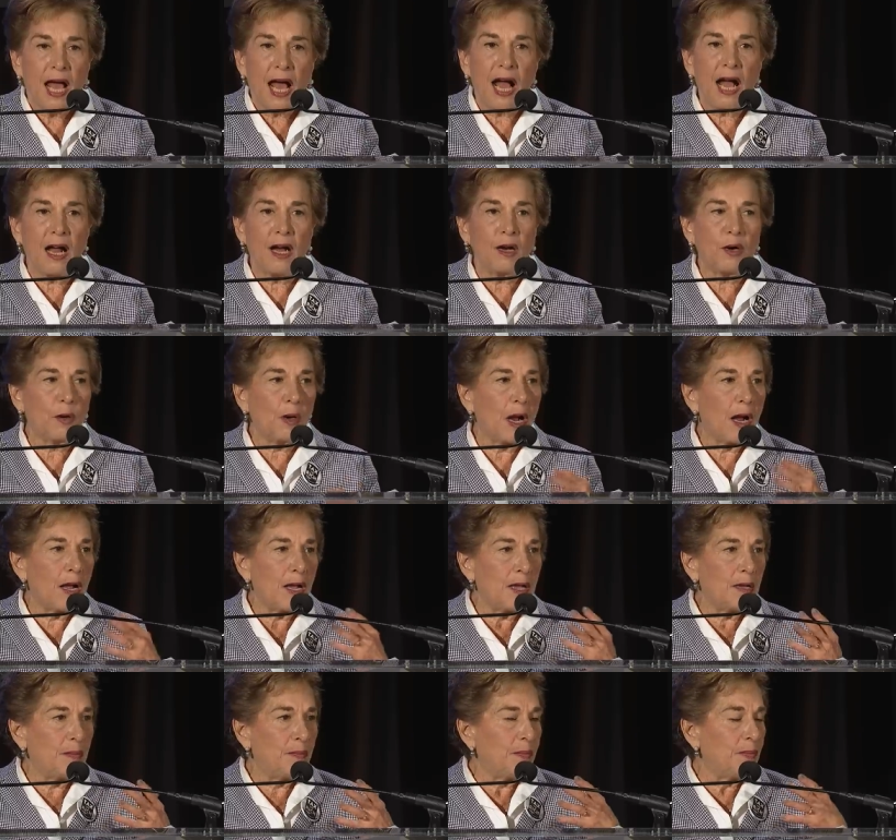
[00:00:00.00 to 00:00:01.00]
our
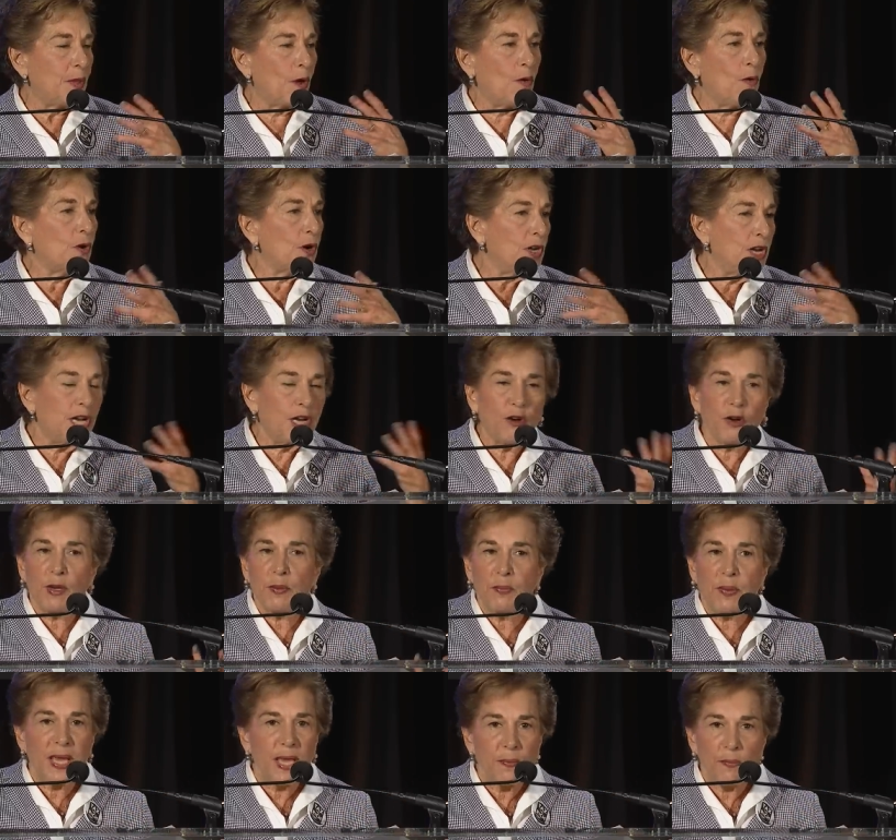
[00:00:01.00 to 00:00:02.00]
um, ordinary
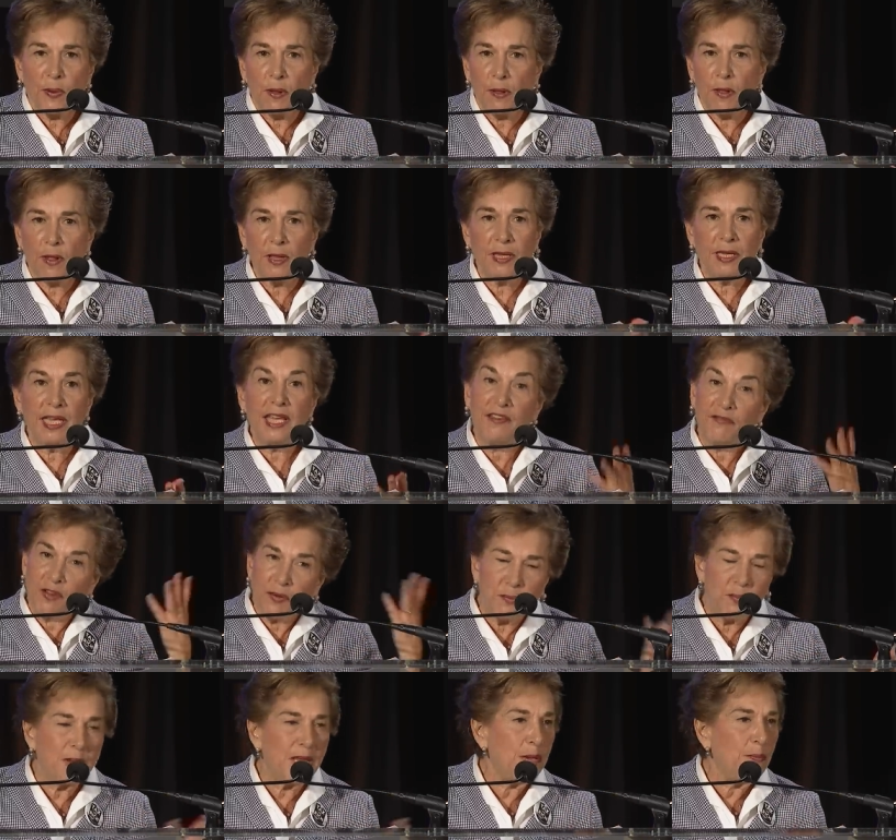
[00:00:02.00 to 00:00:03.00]
people, even
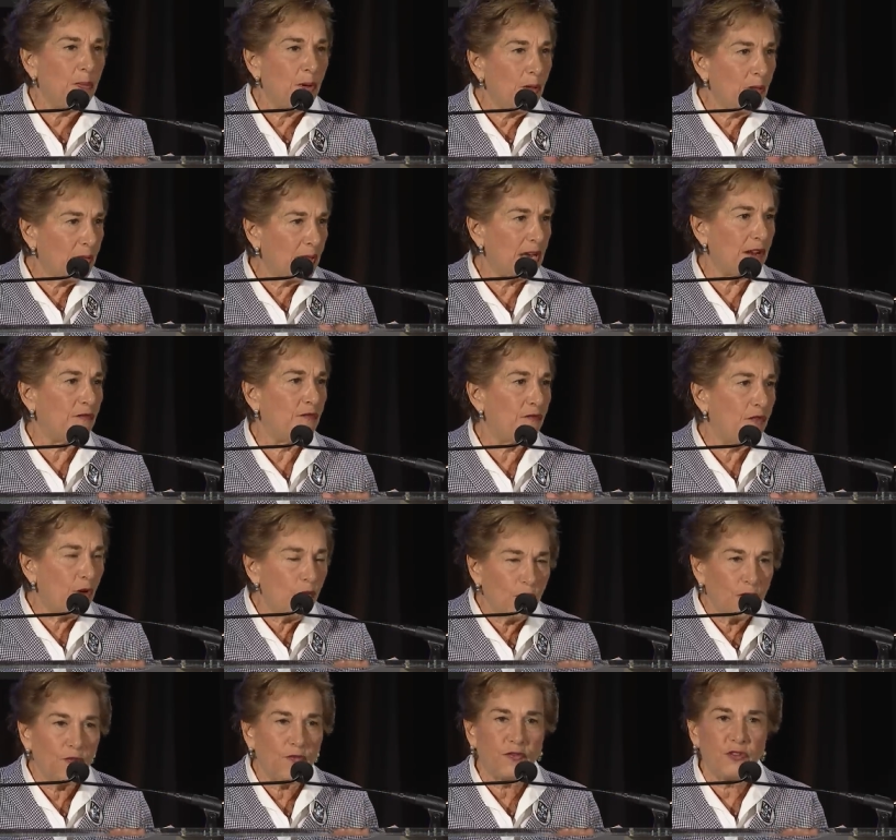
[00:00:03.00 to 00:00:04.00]
people that have
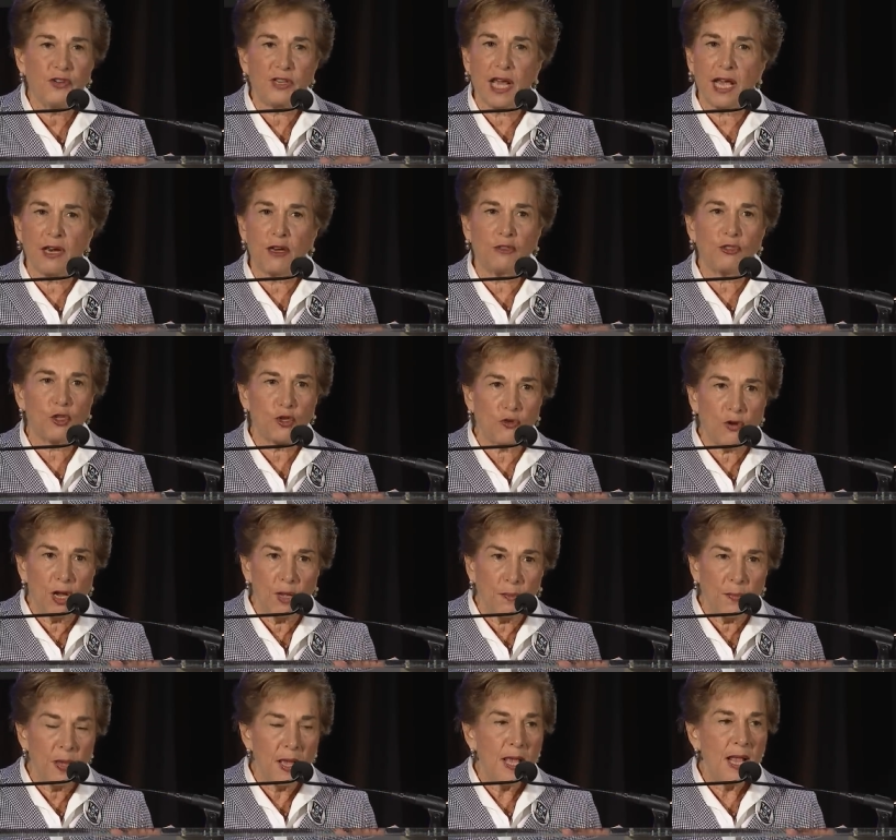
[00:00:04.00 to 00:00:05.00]
voted for Donald
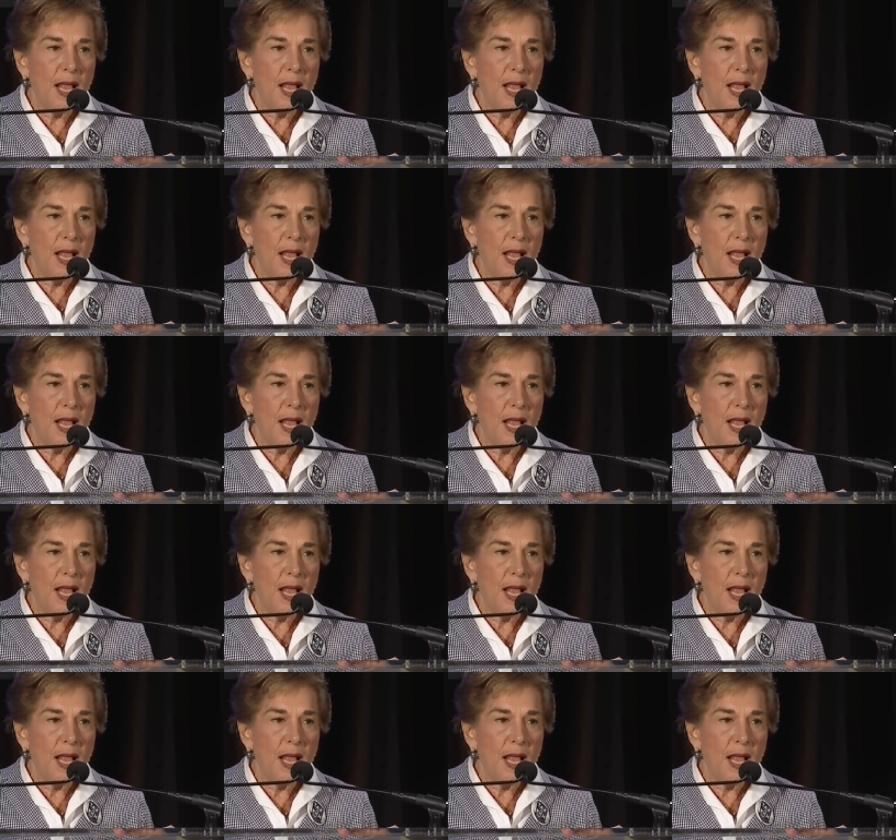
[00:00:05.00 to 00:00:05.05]
Trump.